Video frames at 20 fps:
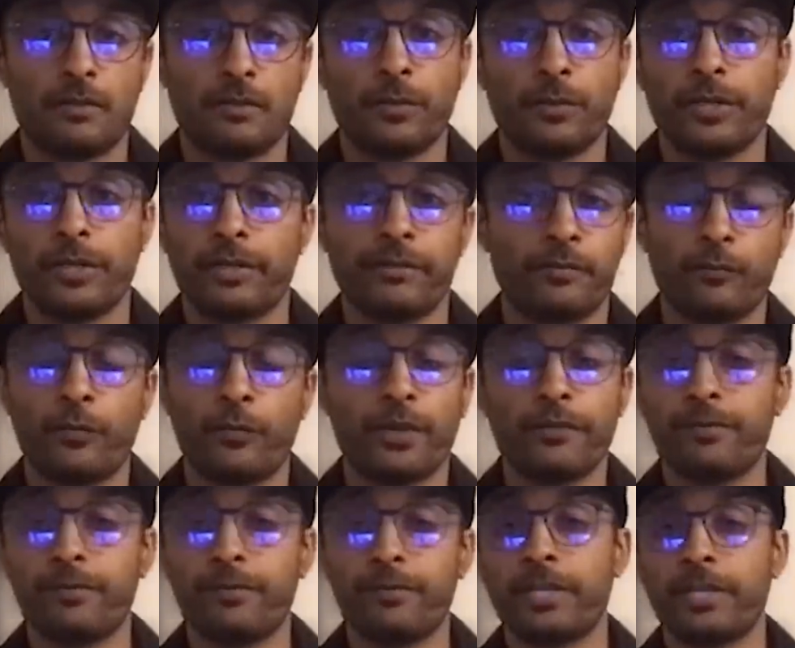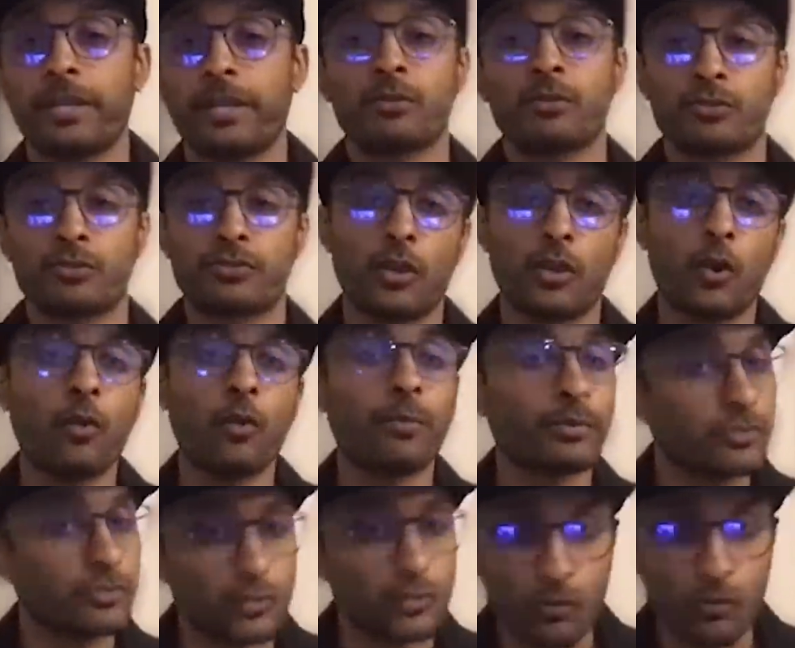we're, we have been able to stay
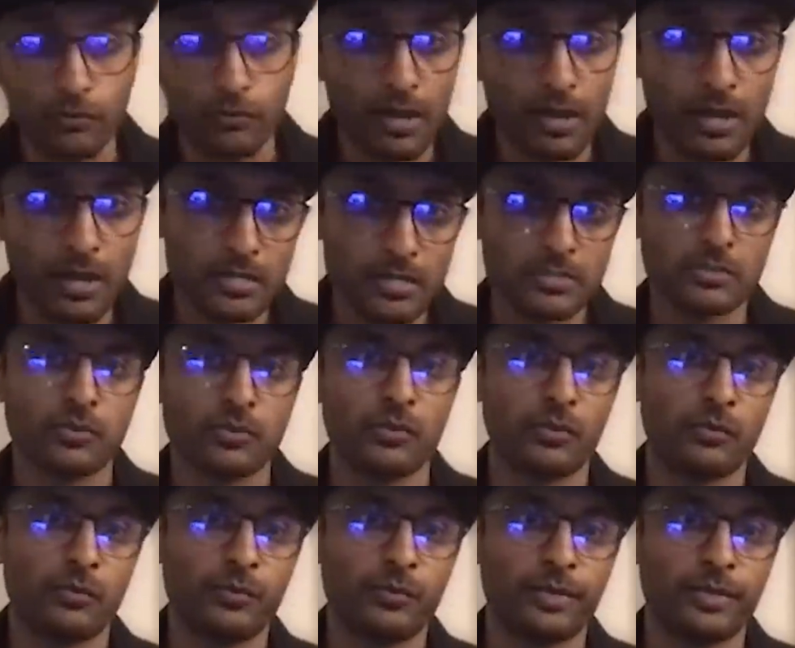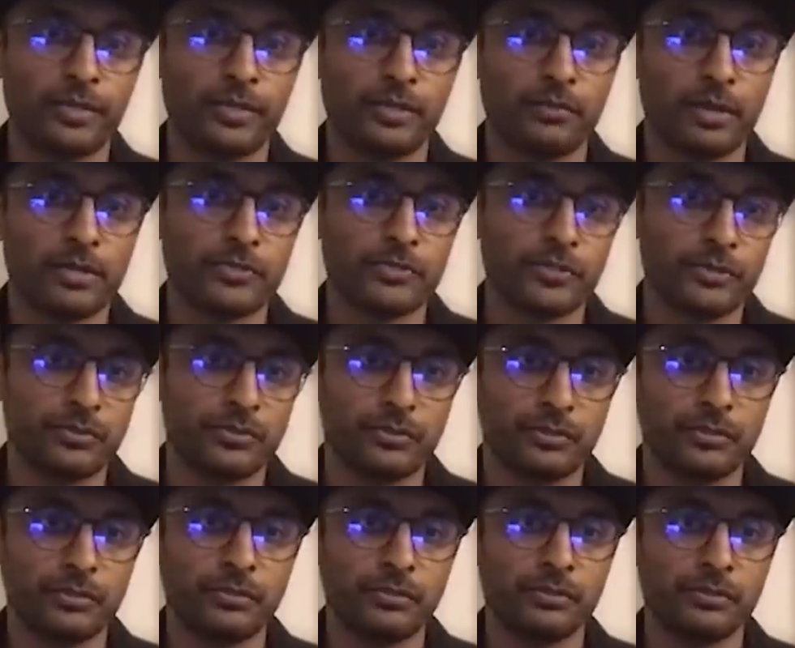open so far so we request you
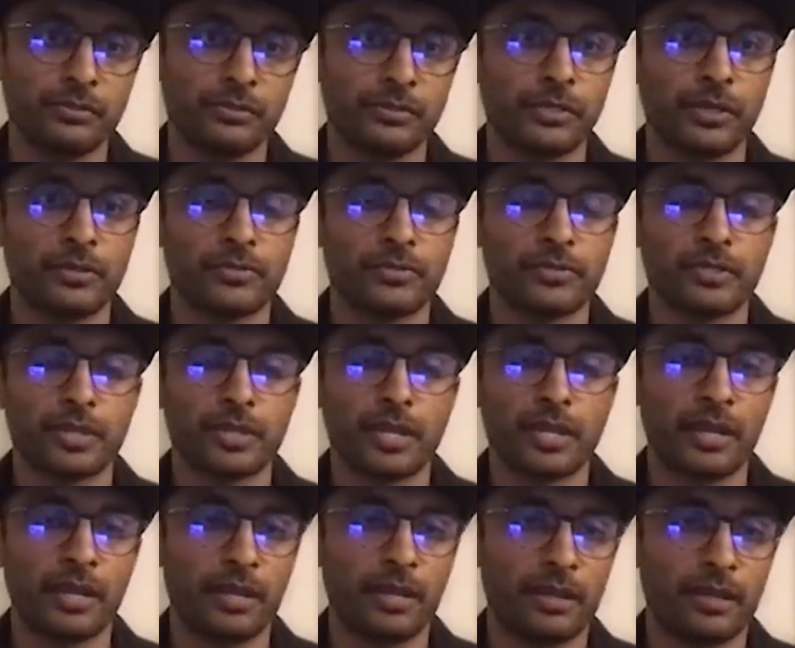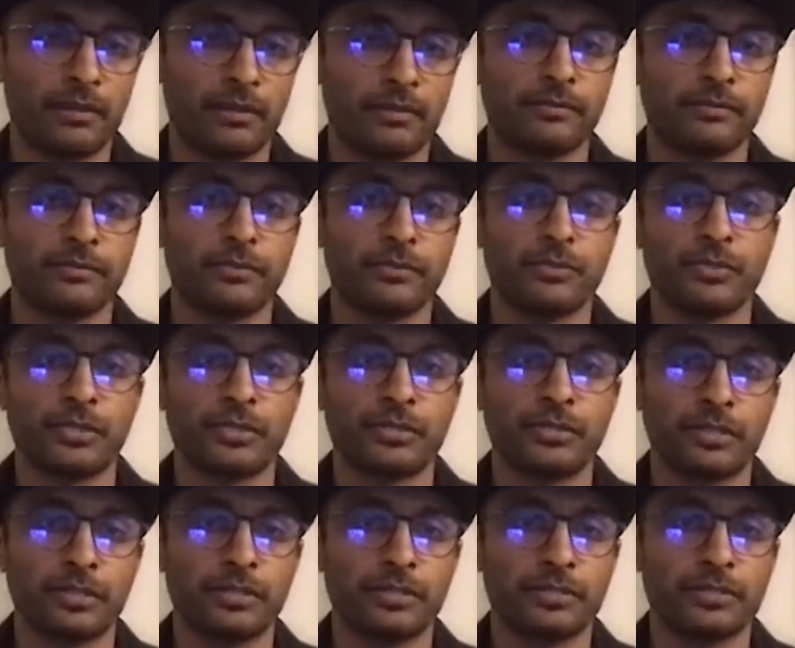to you know save
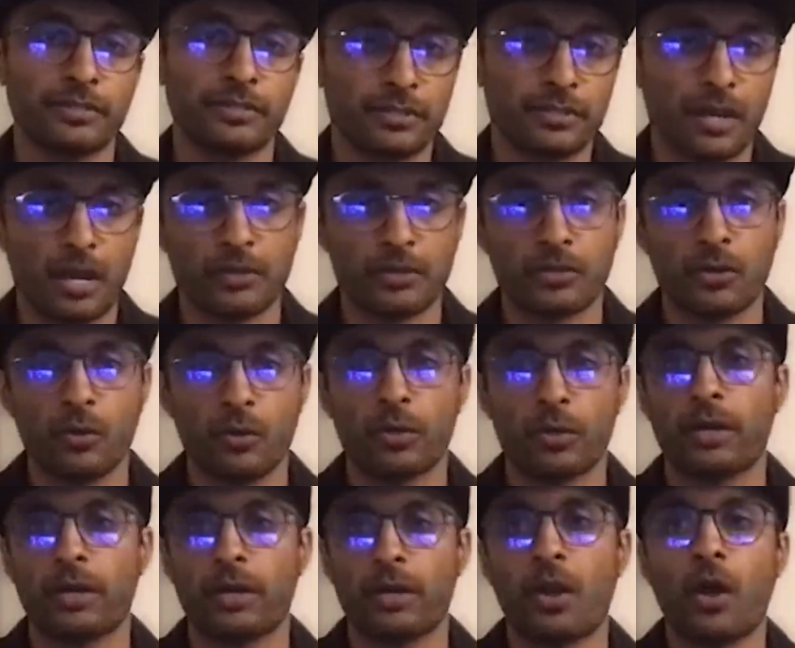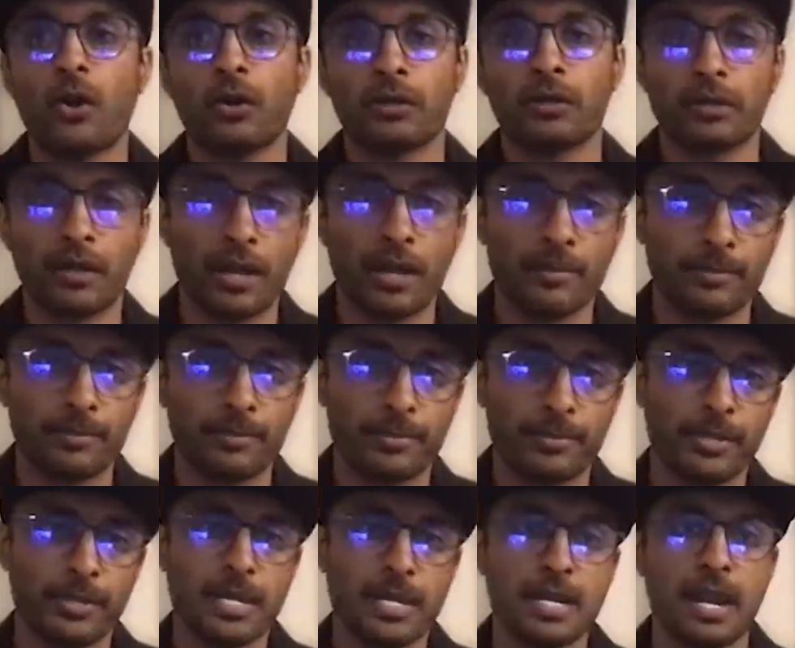using these discount code and order up
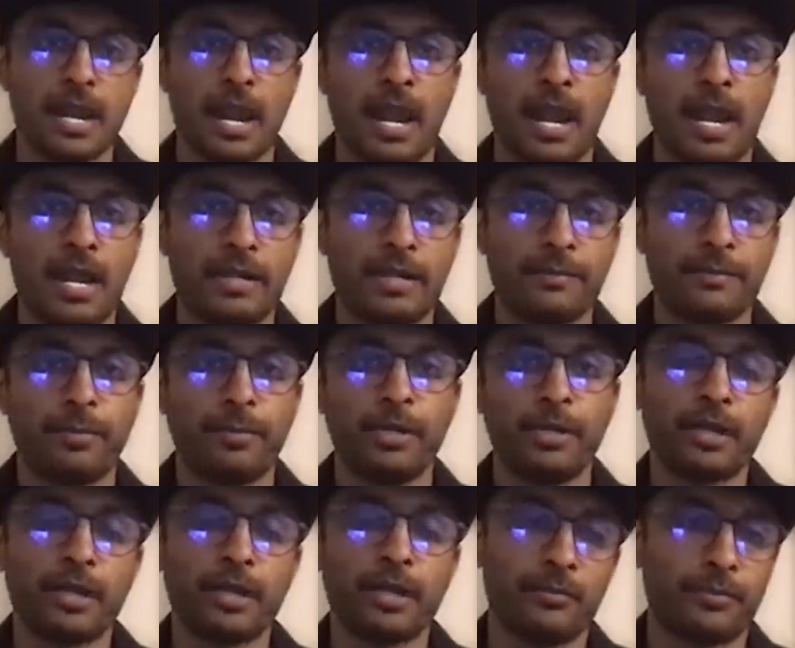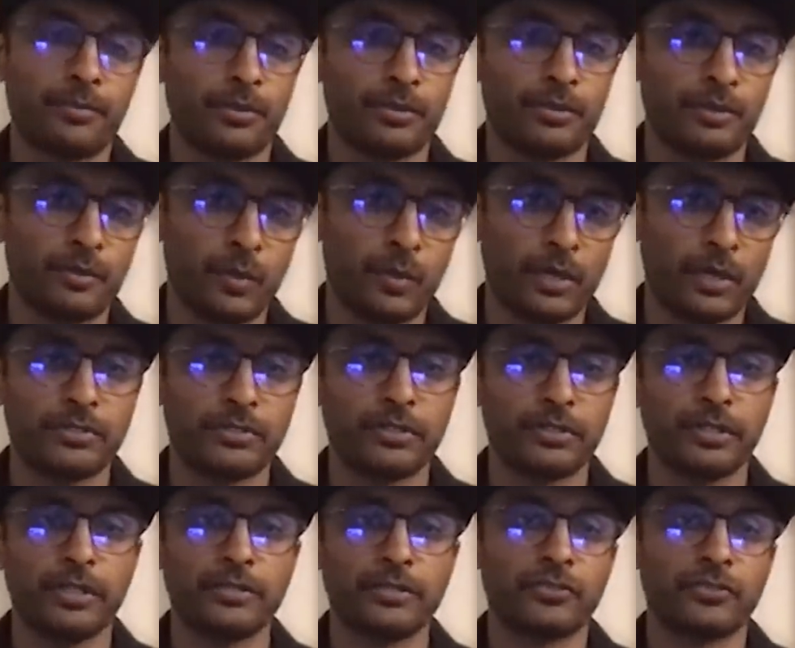and build up your
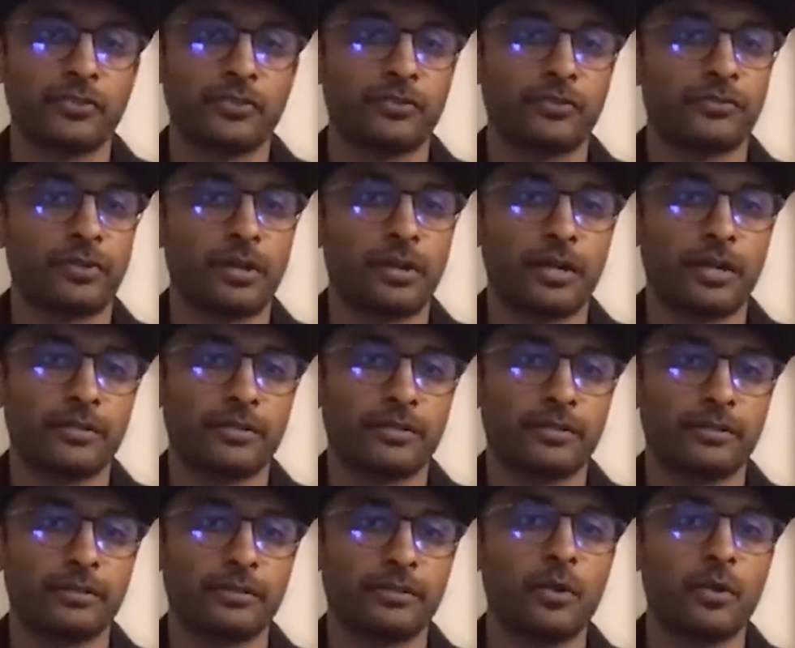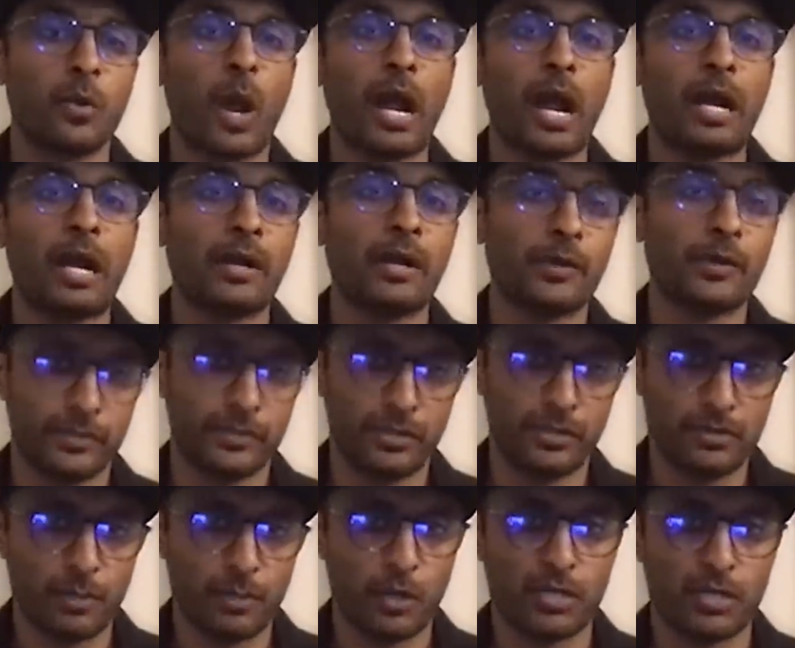inventory instead of trying to go out
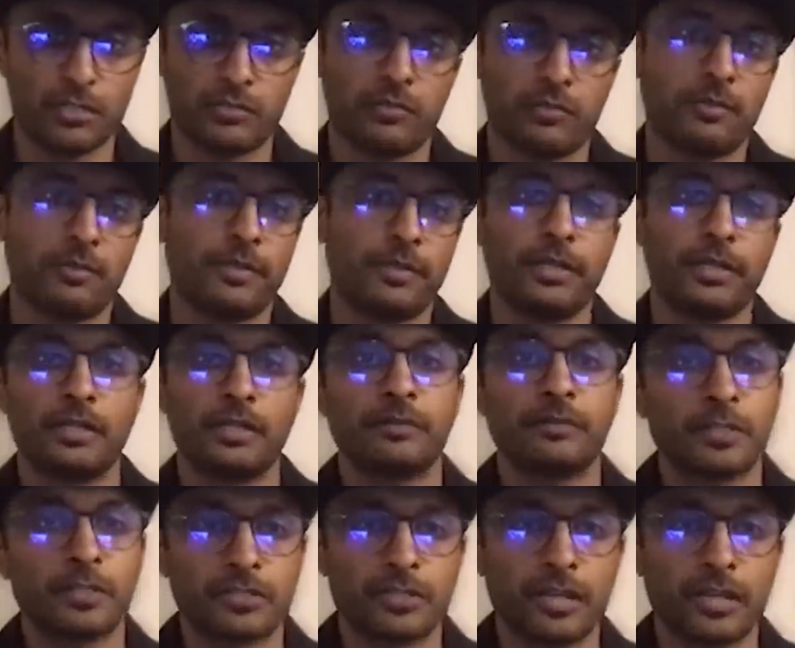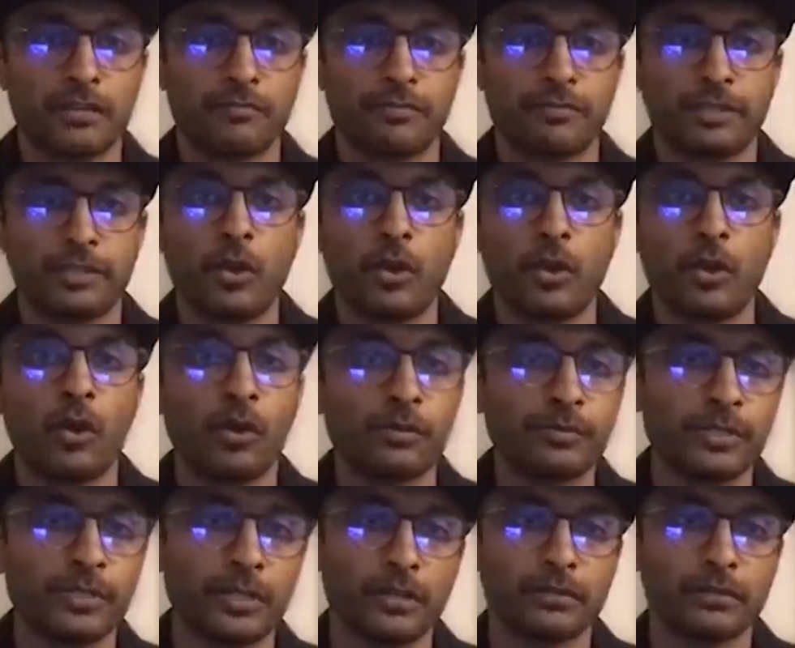your products will be delivered safely
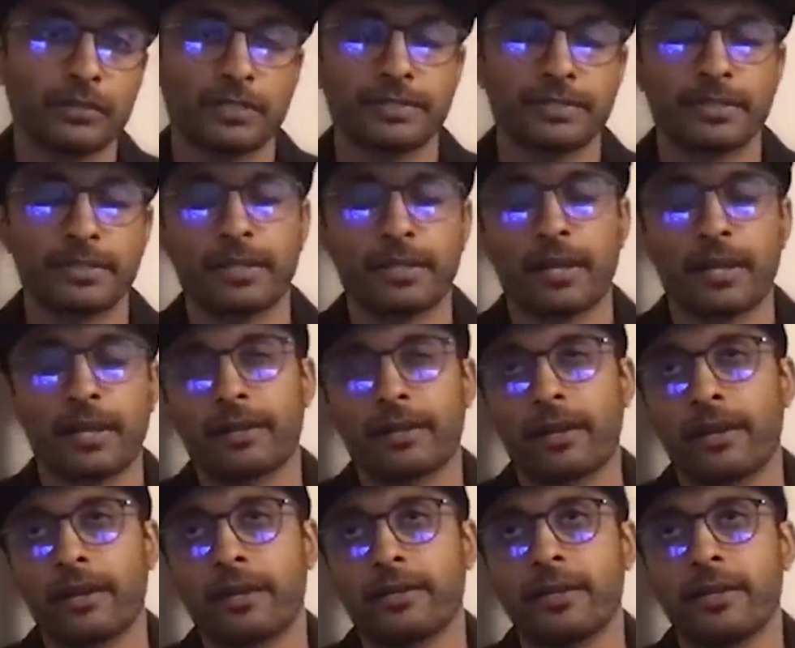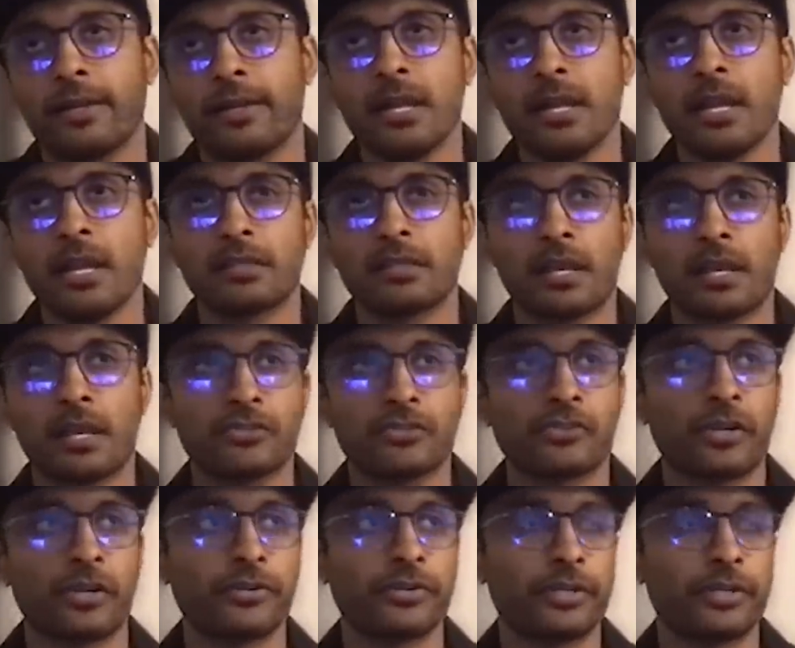home you know things like that and
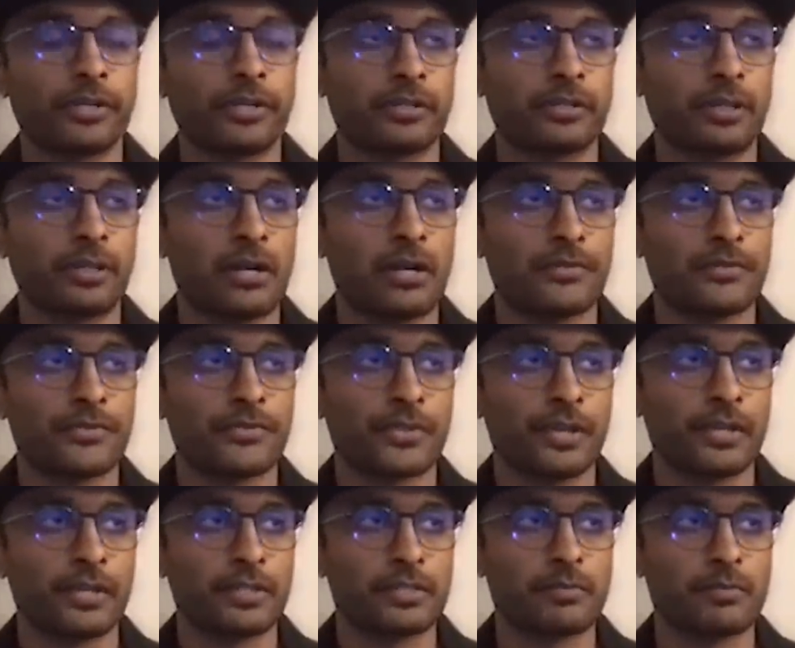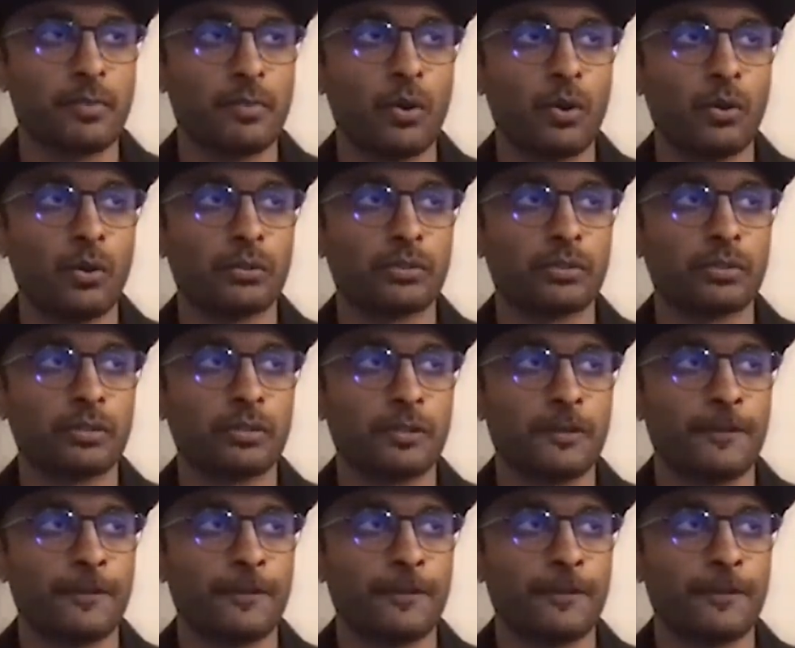that's generated a lot of sales both